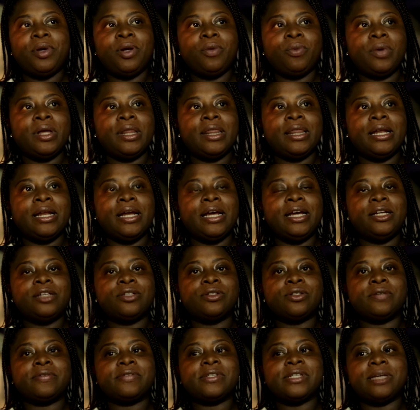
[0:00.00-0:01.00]
been with
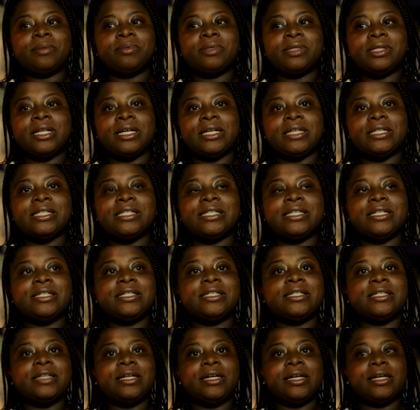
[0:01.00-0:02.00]
Ladies of Substance
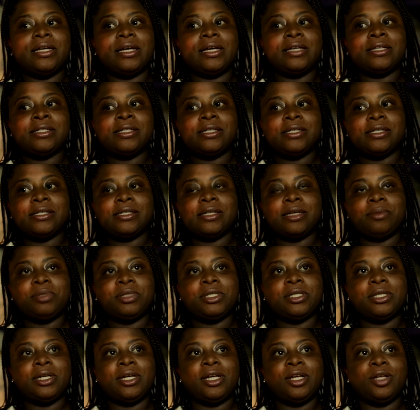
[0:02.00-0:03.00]
since its
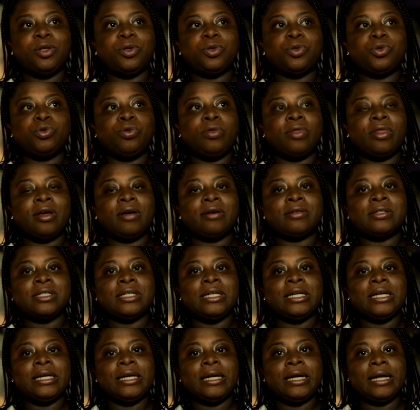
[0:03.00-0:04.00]
inception in
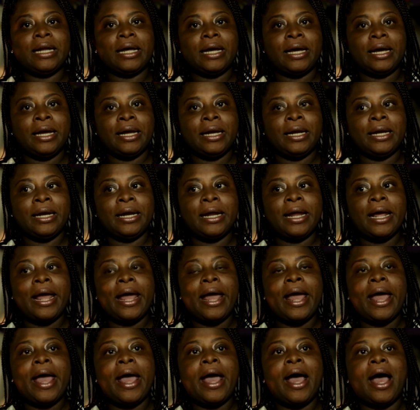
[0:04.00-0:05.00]
2009.
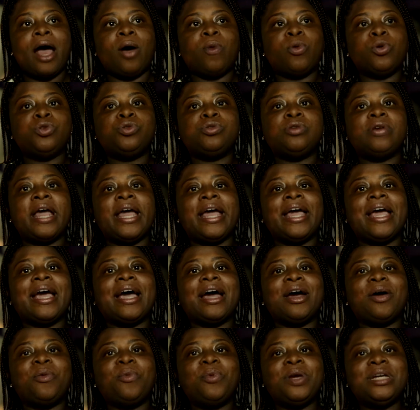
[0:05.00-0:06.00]
I want to
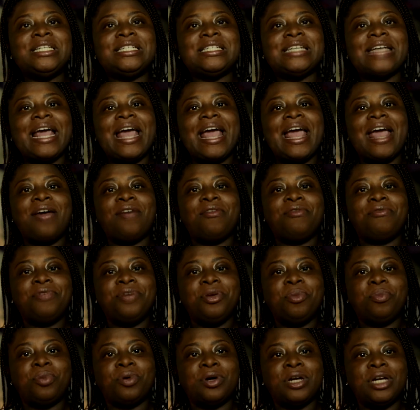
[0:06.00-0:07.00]
encourage
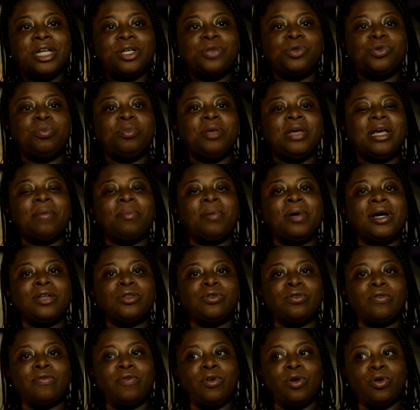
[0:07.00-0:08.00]
everybody to be a
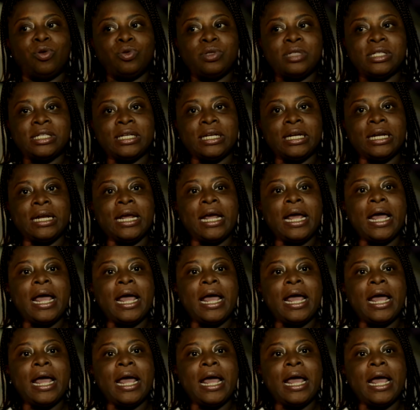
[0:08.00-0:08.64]
part of LoSIN.